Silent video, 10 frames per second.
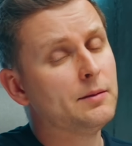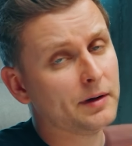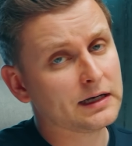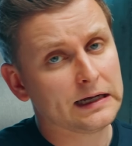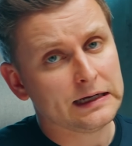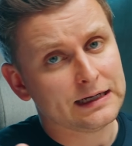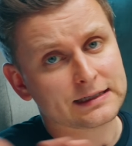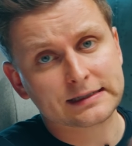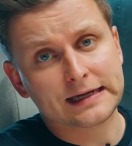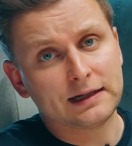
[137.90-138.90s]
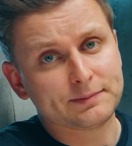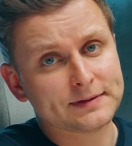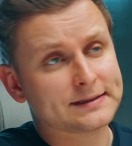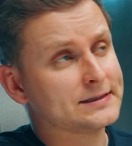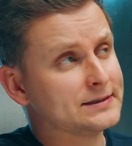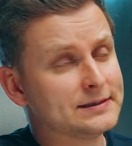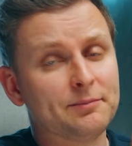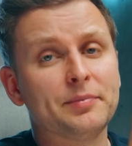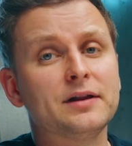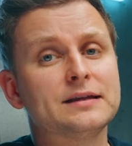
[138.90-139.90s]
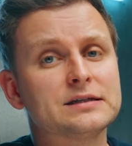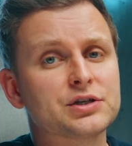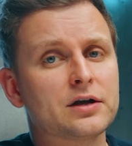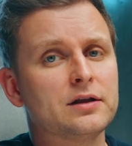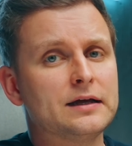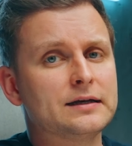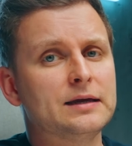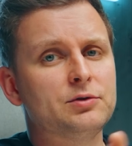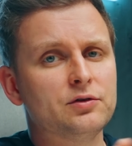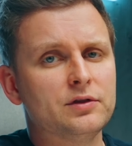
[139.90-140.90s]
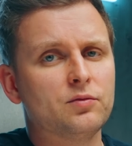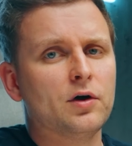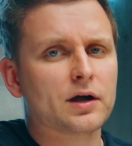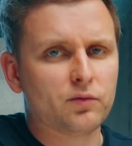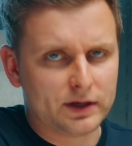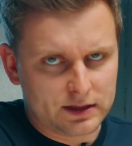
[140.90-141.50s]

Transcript: but it does help to build this channel and keep doing the work we